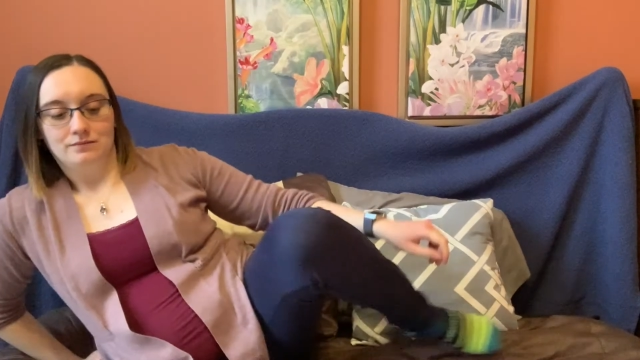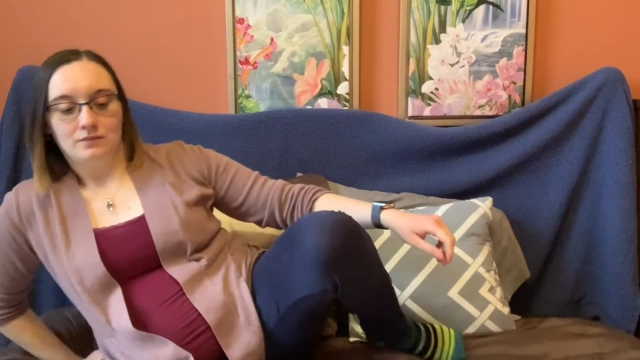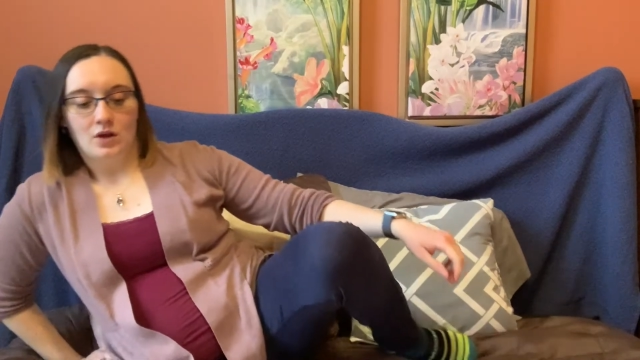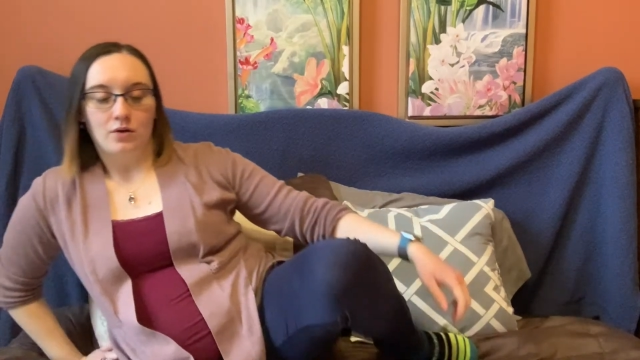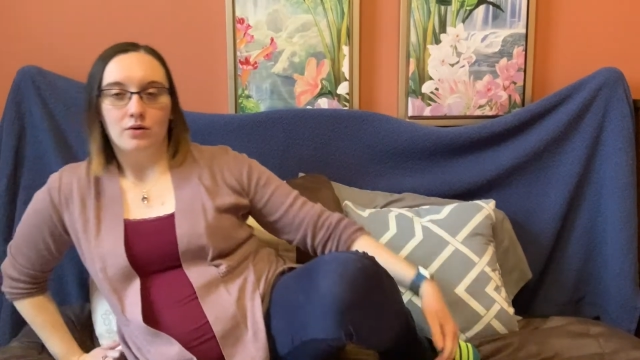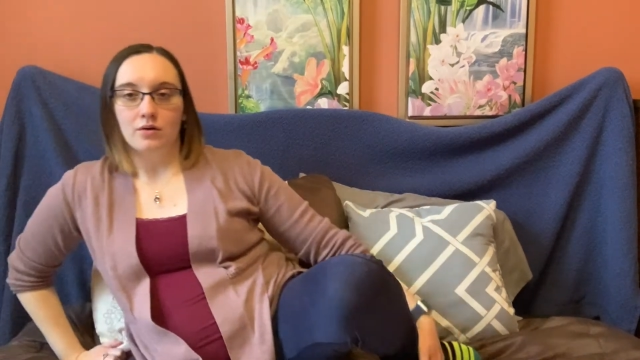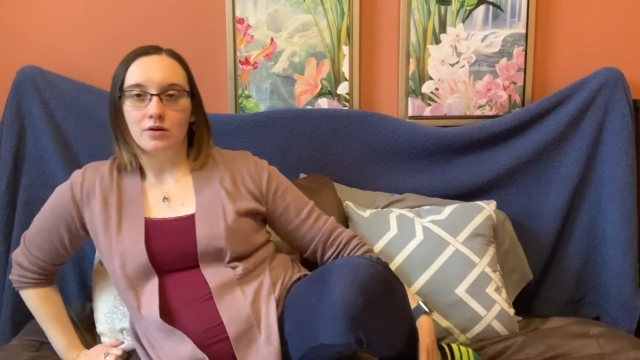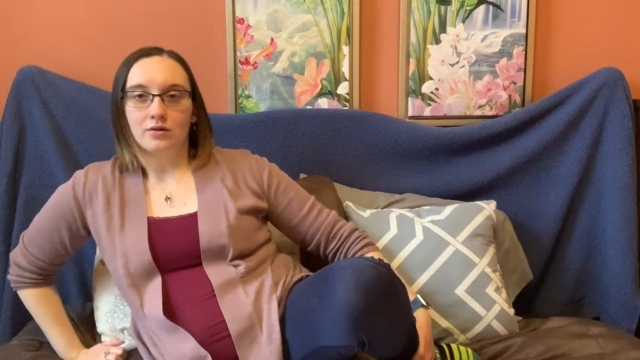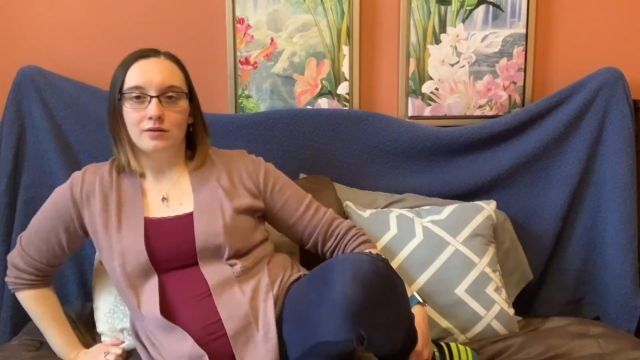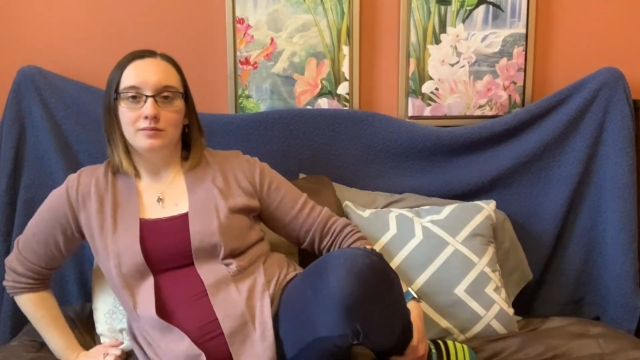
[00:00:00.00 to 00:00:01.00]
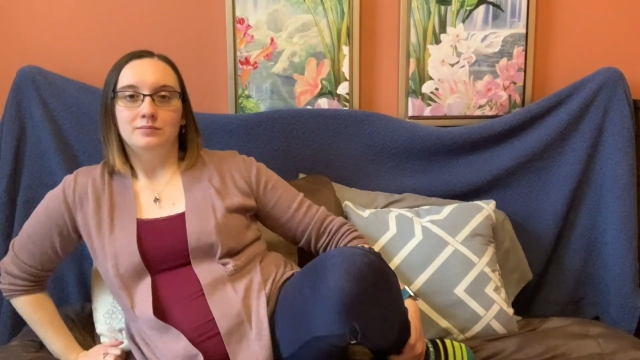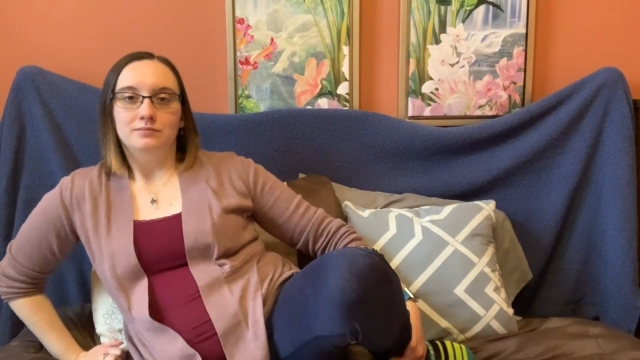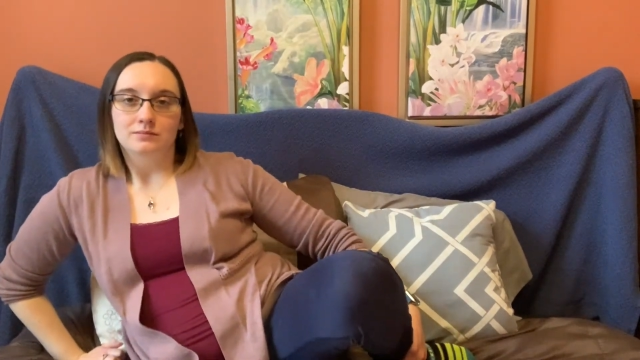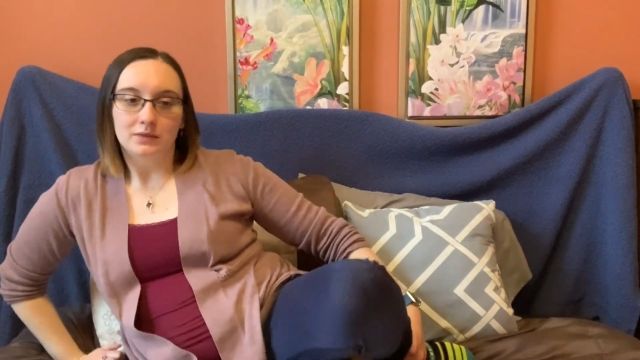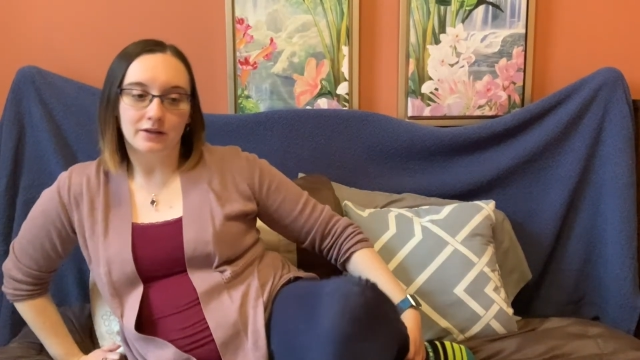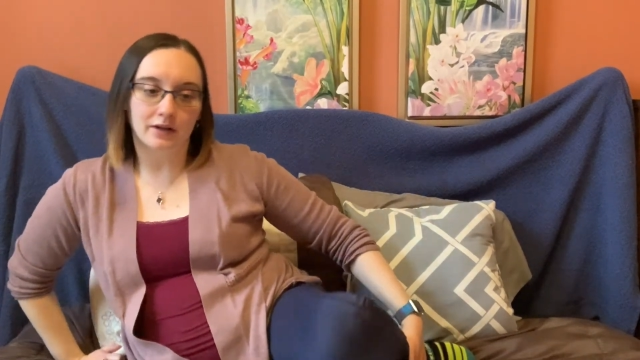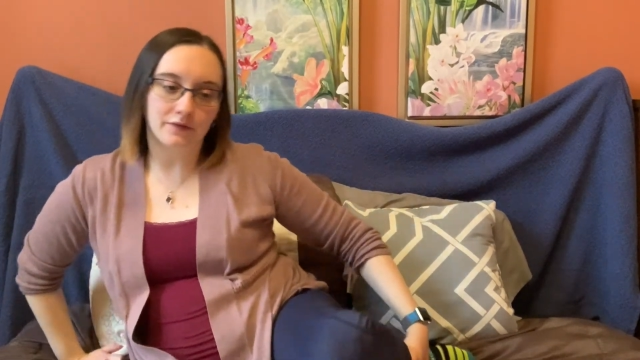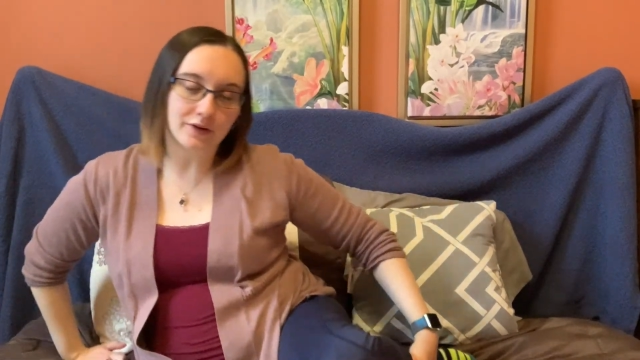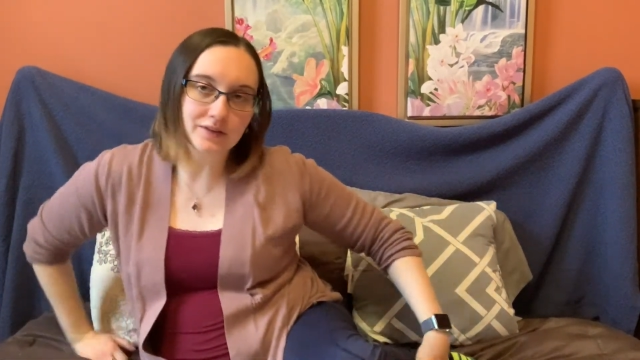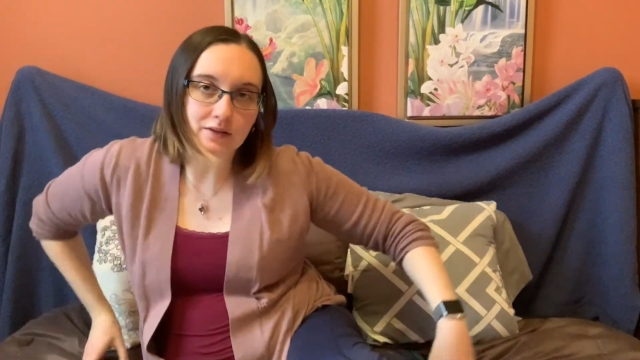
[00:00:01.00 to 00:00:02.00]
Oh, I
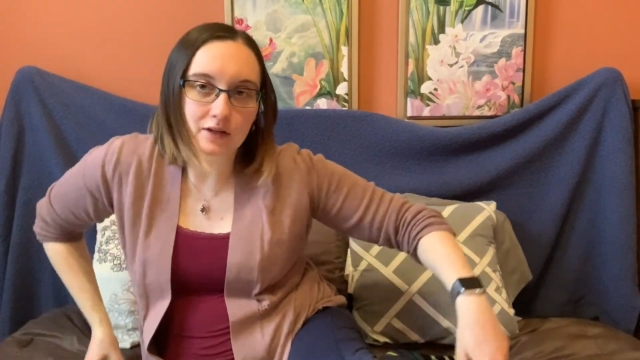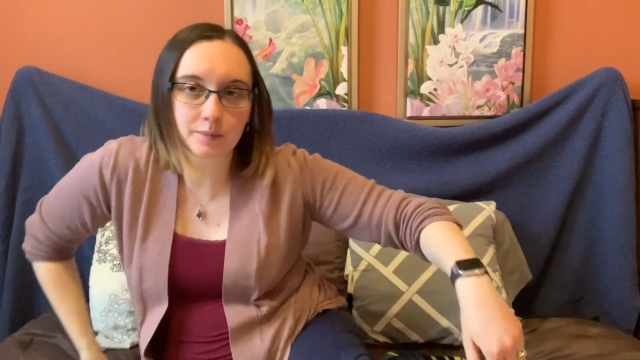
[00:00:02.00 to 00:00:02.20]
fell asleep.